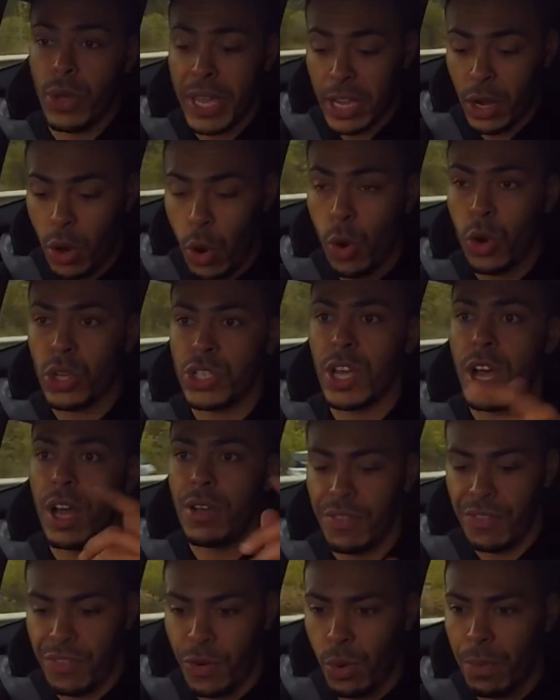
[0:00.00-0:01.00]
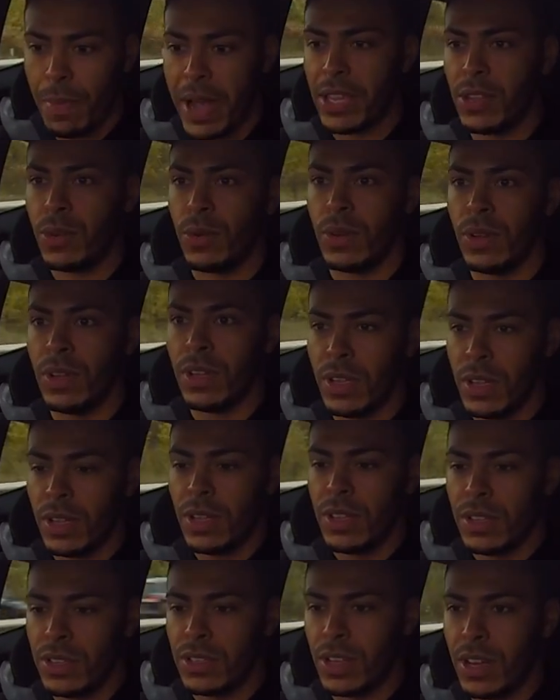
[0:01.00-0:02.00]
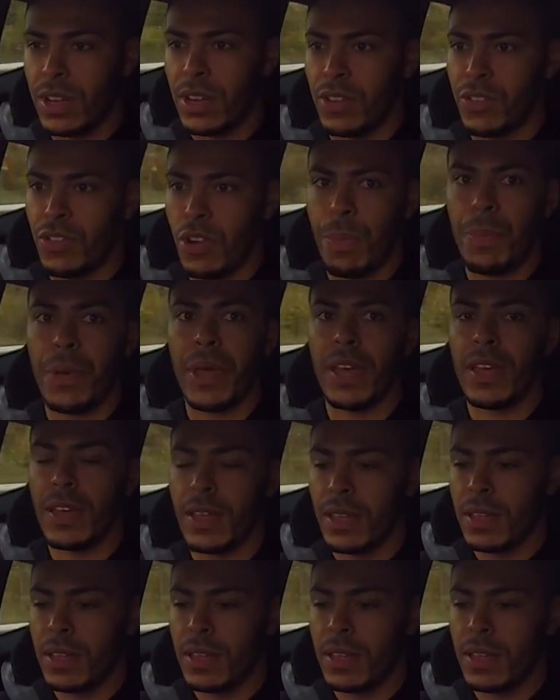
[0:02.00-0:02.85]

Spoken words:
So in Corsa, full manual. So I'm going to drop it.